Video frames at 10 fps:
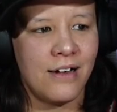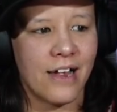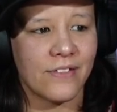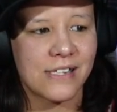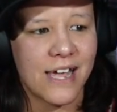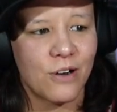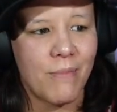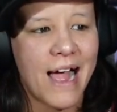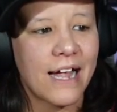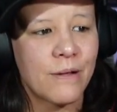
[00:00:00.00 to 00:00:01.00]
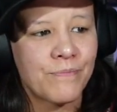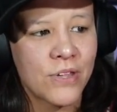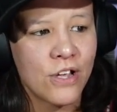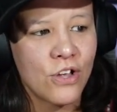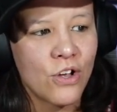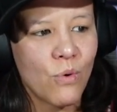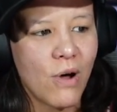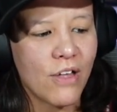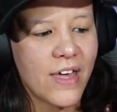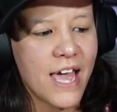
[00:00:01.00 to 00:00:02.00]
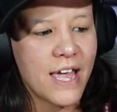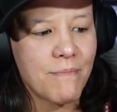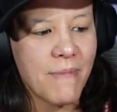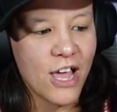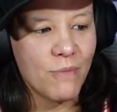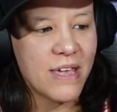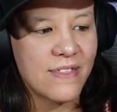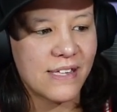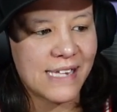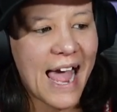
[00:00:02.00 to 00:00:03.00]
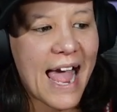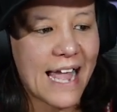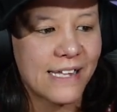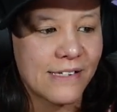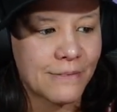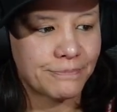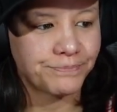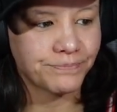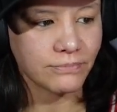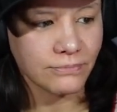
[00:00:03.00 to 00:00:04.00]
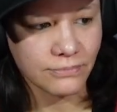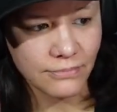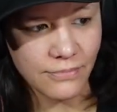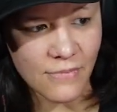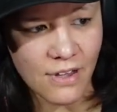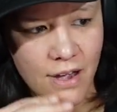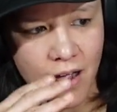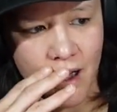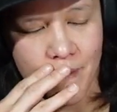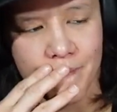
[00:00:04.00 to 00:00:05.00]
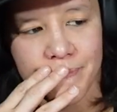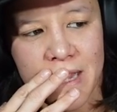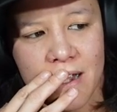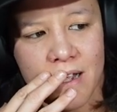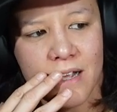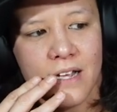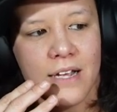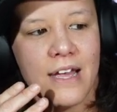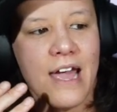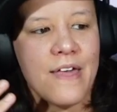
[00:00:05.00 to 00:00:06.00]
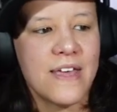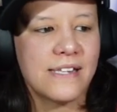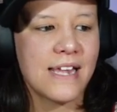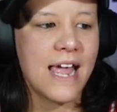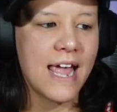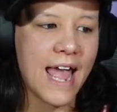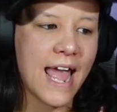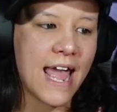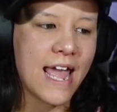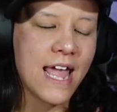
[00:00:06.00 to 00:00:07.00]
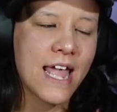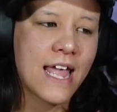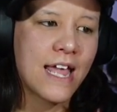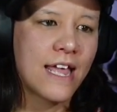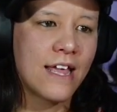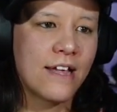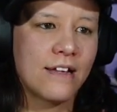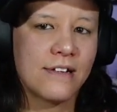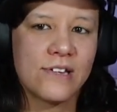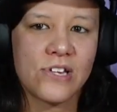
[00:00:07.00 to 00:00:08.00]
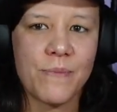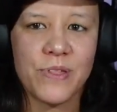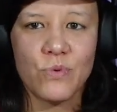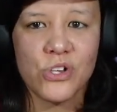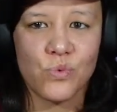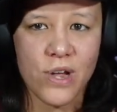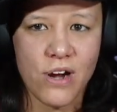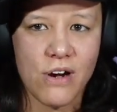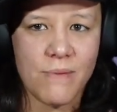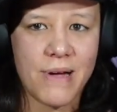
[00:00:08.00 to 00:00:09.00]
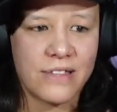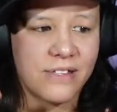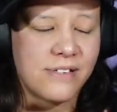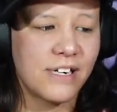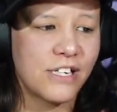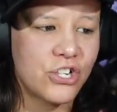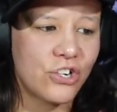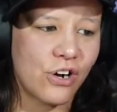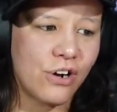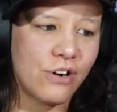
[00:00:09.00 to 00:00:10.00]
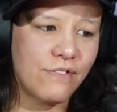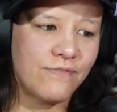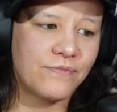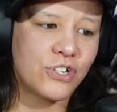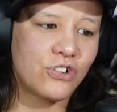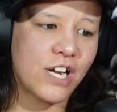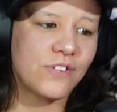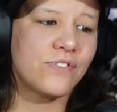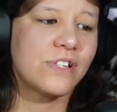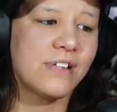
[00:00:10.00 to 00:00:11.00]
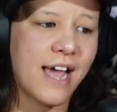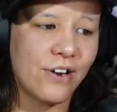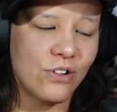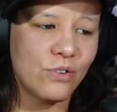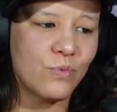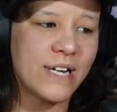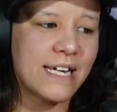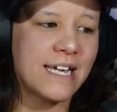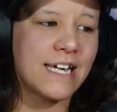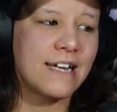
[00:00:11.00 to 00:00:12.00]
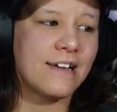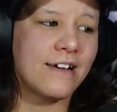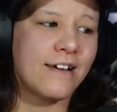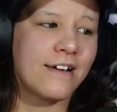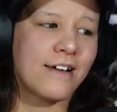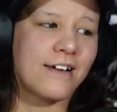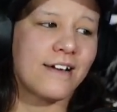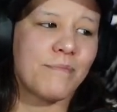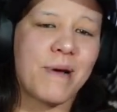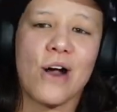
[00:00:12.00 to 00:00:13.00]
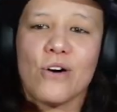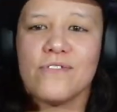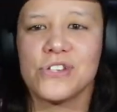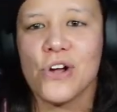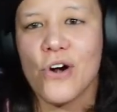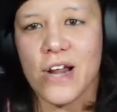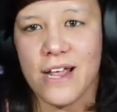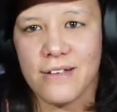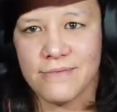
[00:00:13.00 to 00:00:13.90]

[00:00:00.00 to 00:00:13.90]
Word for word: and the title back. Well, they mail me the tags, um, and they say, "Hey, something was weird about the signature to transfer the title. We need uh, power of attorney,